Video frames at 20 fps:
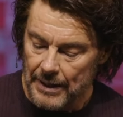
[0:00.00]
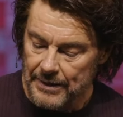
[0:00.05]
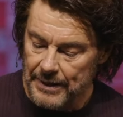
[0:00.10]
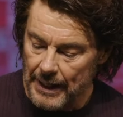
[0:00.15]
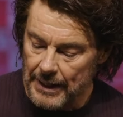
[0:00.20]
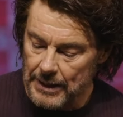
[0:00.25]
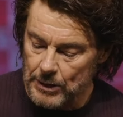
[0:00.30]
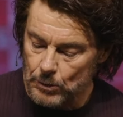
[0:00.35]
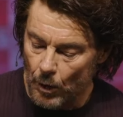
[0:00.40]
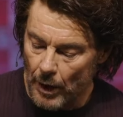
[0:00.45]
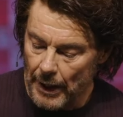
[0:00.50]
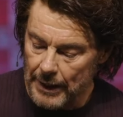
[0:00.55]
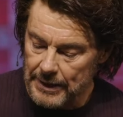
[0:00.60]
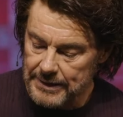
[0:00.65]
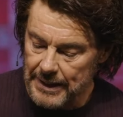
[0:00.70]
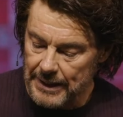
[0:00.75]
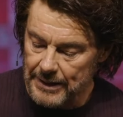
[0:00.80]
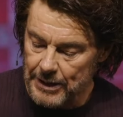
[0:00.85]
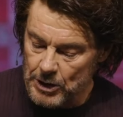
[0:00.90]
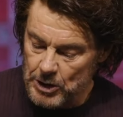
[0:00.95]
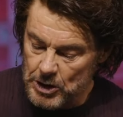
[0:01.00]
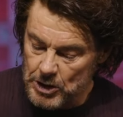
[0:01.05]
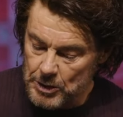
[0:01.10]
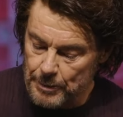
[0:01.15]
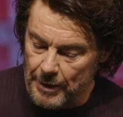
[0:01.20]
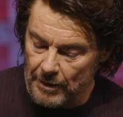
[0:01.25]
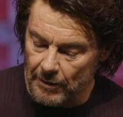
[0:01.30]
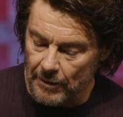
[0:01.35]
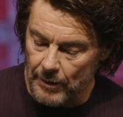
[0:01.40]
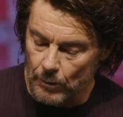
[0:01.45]
And that is why I said the
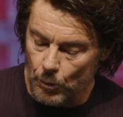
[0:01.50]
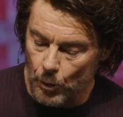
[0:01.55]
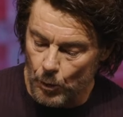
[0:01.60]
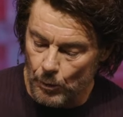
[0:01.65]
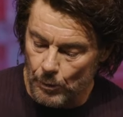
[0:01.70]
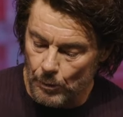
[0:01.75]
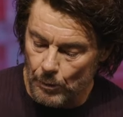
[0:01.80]
Spirit